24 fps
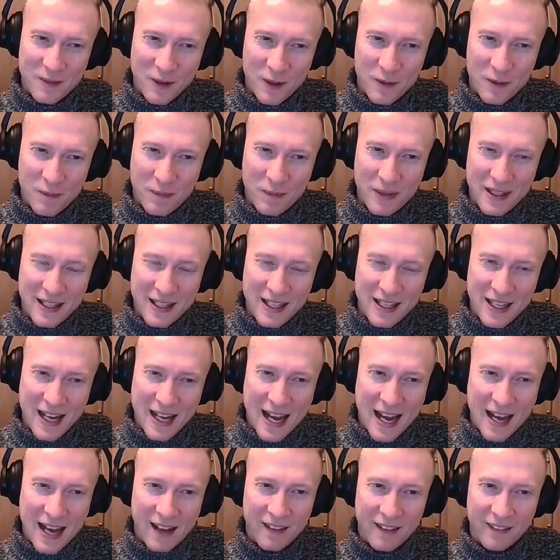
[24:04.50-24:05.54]
won't be
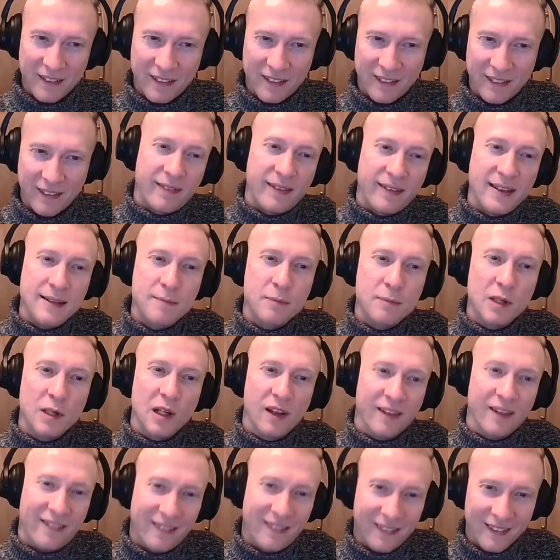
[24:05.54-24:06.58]
as
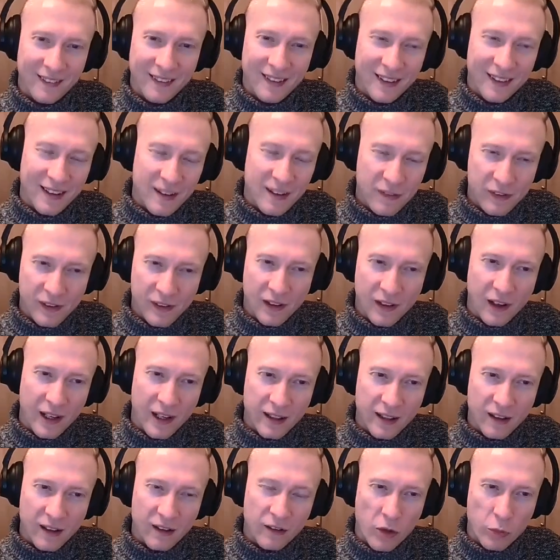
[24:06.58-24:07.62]
seamless, if you
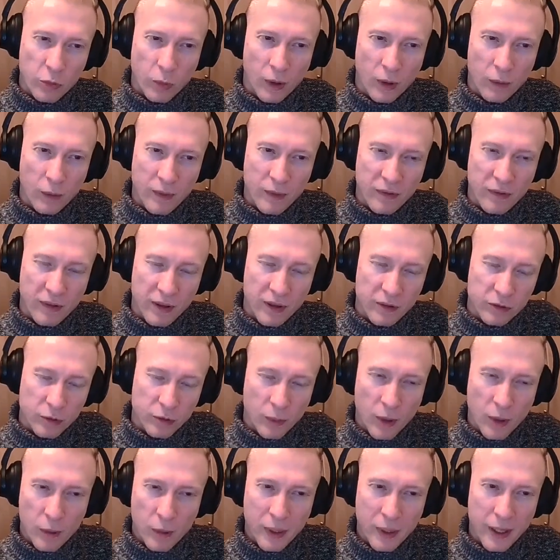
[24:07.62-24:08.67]
like, as what we've seen
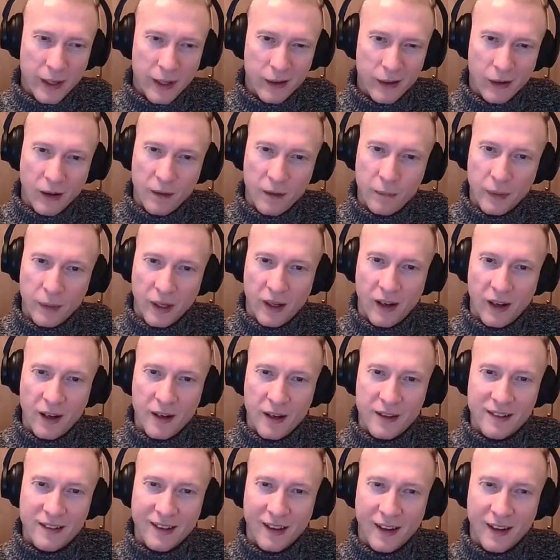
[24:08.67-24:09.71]
from OpenAI. But
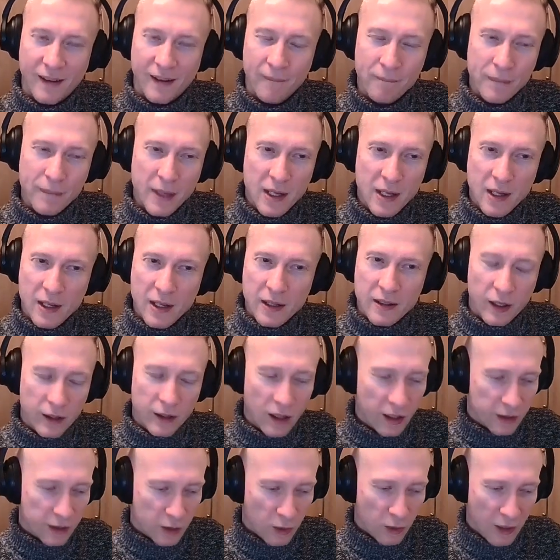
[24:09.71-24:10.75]

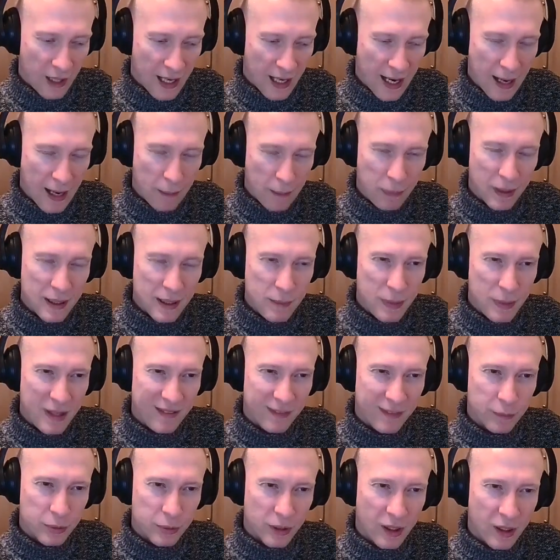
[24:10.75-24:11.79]
I'd quite happily be
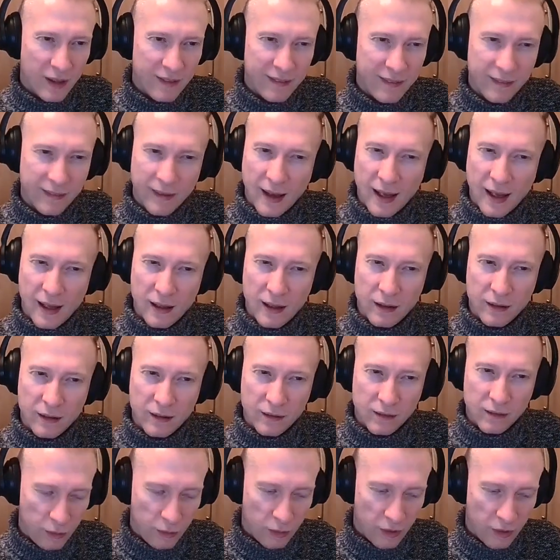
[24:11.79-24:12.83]
surprised,
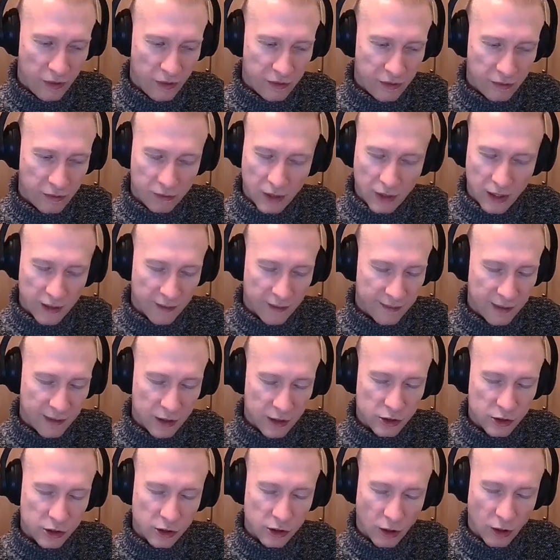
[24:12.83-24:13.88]
and I was, like I
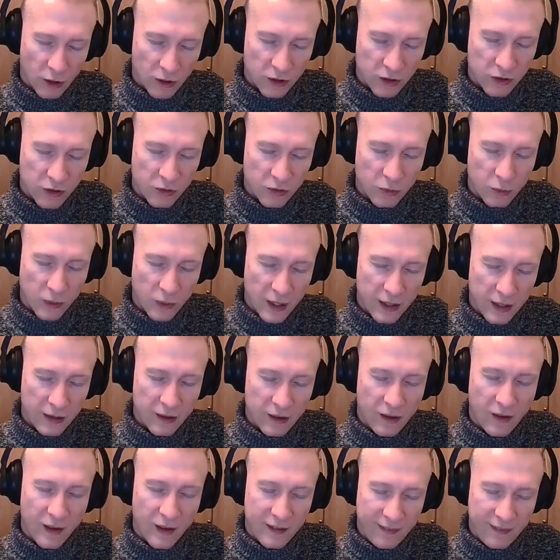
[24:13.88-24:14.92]
said, shocked when
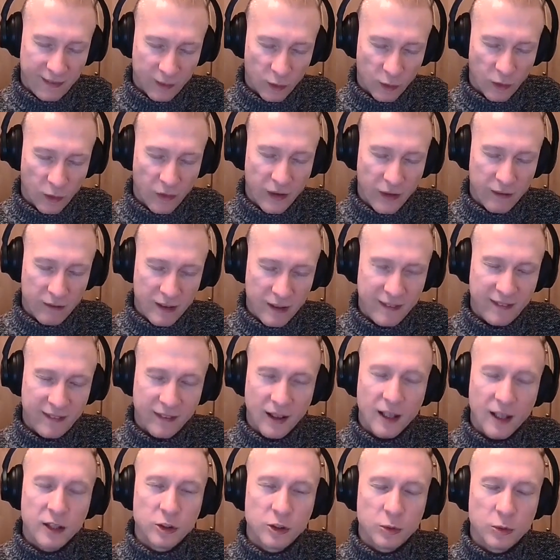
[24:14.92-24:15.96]
I saw their
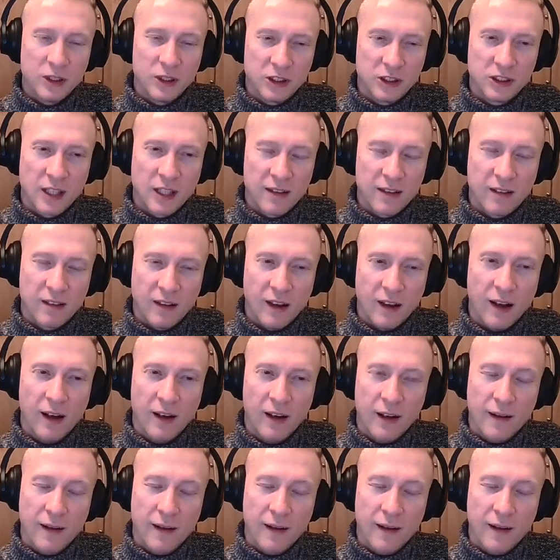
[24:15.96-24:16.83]
research, which said that,